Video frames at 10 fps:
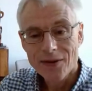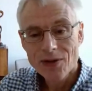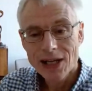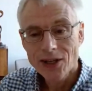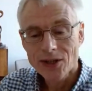
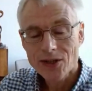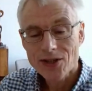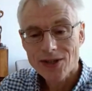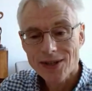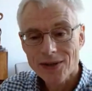Really good
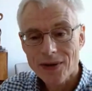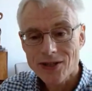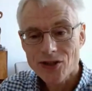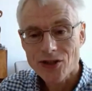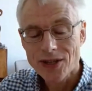
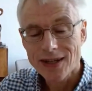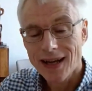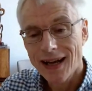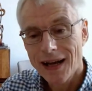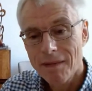question.